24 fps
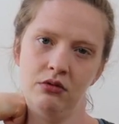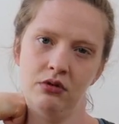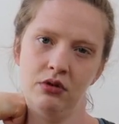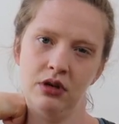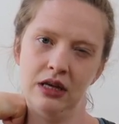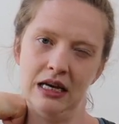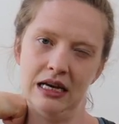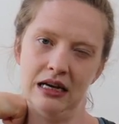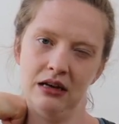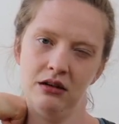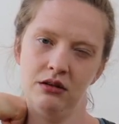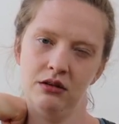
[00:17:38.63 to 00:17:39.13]

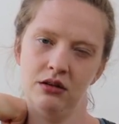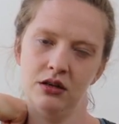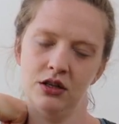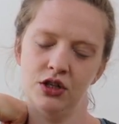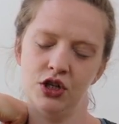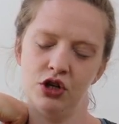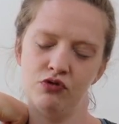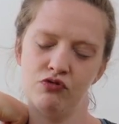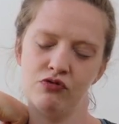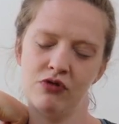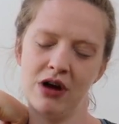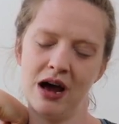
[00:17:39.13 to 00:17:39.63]
Yeah,
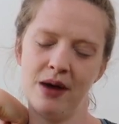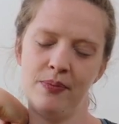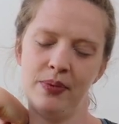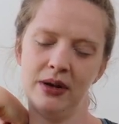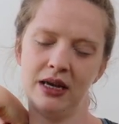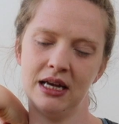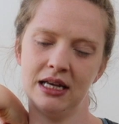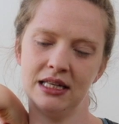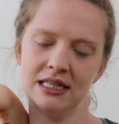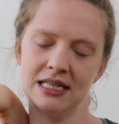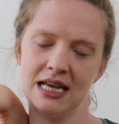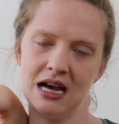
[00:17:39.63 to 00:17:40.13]
so you're
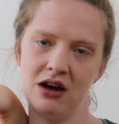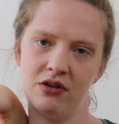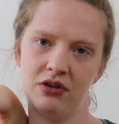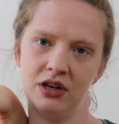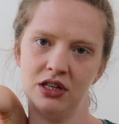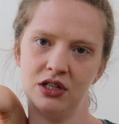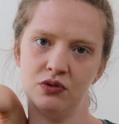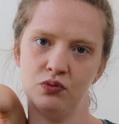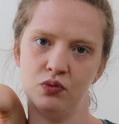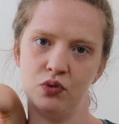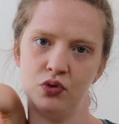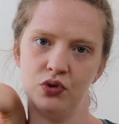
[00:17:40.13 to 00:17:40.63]
wrapping it down in
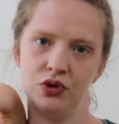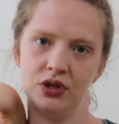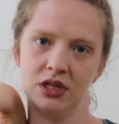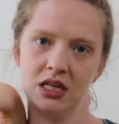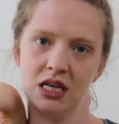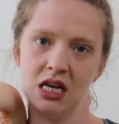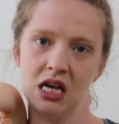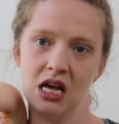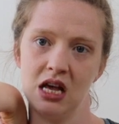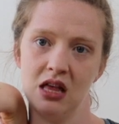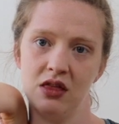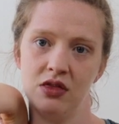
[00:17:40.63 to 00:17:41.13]

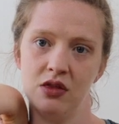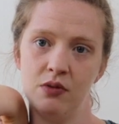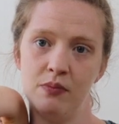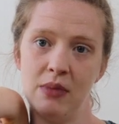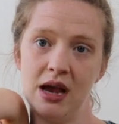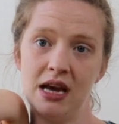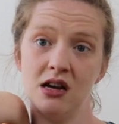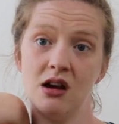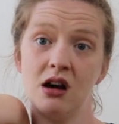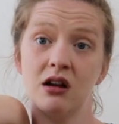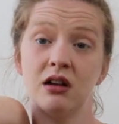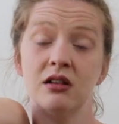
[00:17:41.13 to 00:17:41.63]
towards the
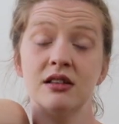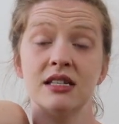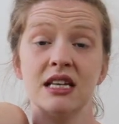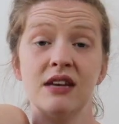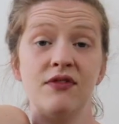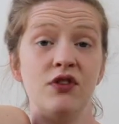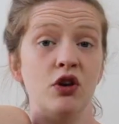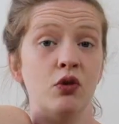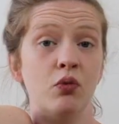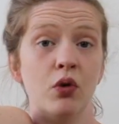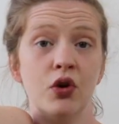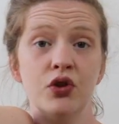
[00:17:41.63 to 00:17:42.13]
main knuckles.
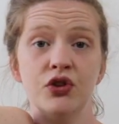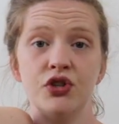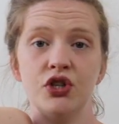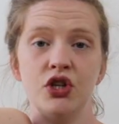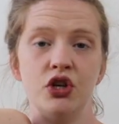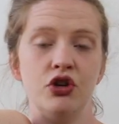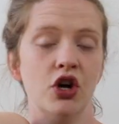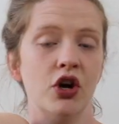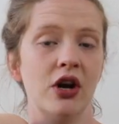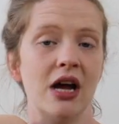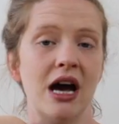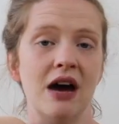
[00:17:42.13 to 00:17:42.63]
If you want to,
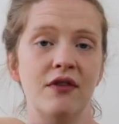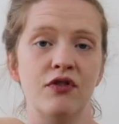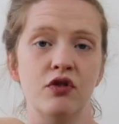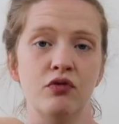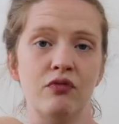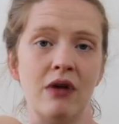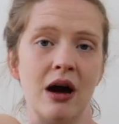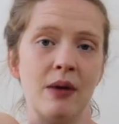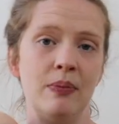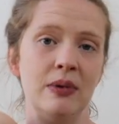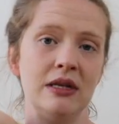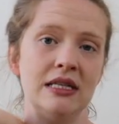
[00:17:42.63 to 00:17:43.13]
you don't have to
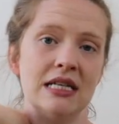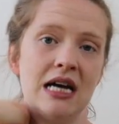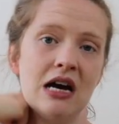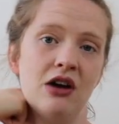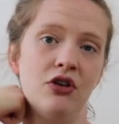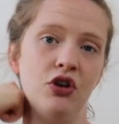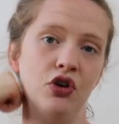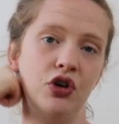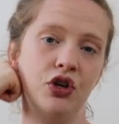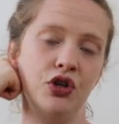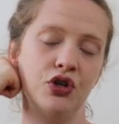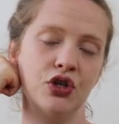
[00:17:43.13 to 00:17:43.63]
wrap it
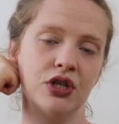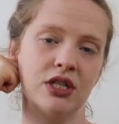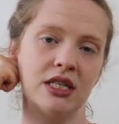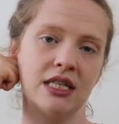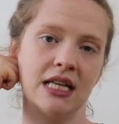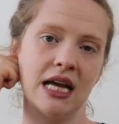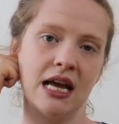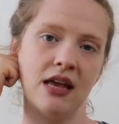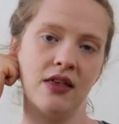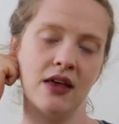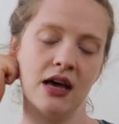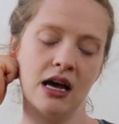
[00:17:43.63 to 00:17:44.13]
down, you can just
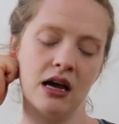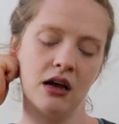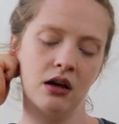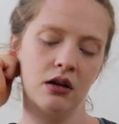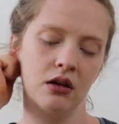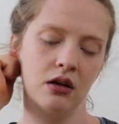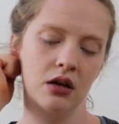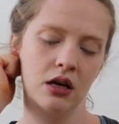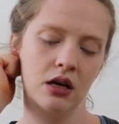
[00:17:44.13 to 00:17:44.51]
stay there.